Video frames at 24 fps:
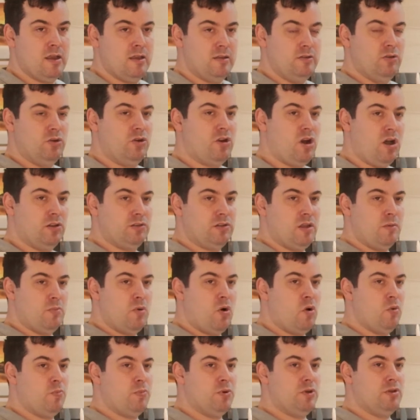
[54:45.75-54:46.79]
You cut them
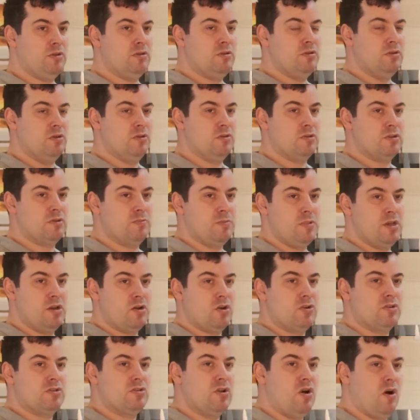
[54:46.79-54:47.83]
open, you
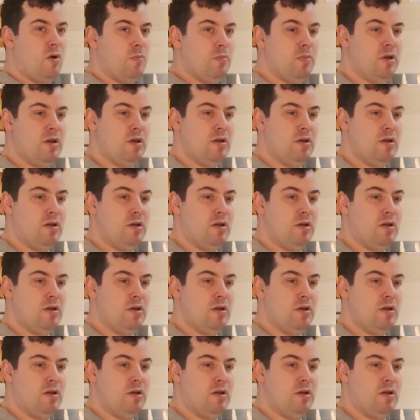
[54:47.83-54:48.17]
smear some